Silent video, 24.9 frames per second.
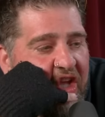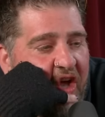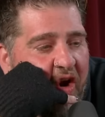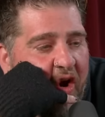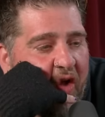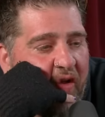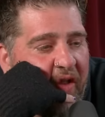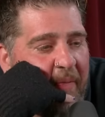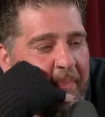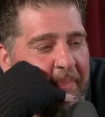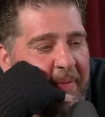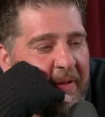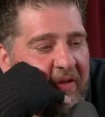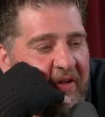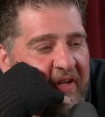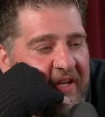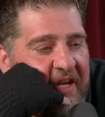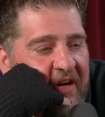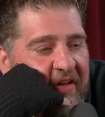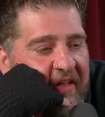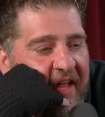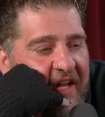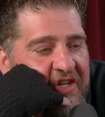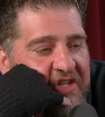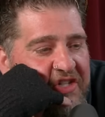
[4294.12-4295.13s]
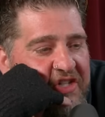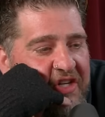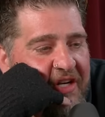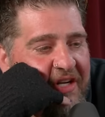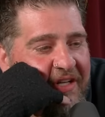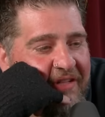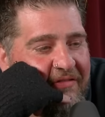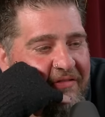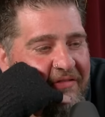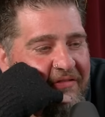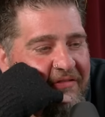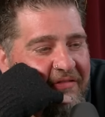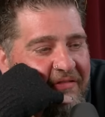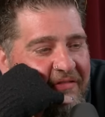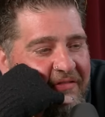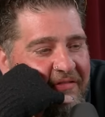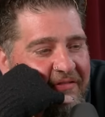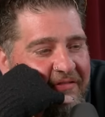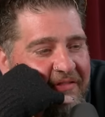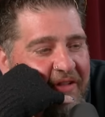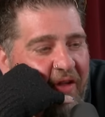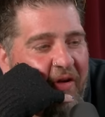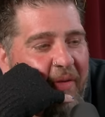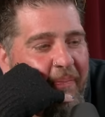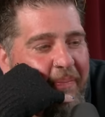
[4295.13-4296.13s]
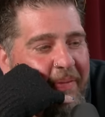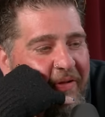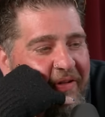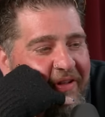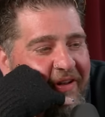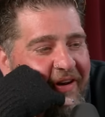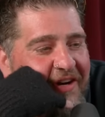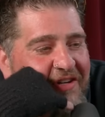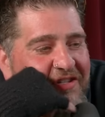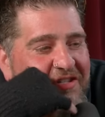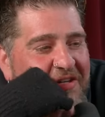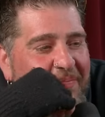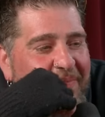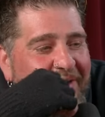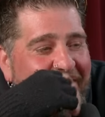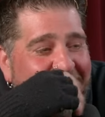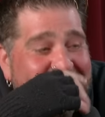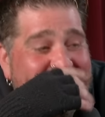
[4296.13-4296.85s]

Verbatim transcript: Yo, don't let Billy hear that shit. Don't let Billy hear that shit back.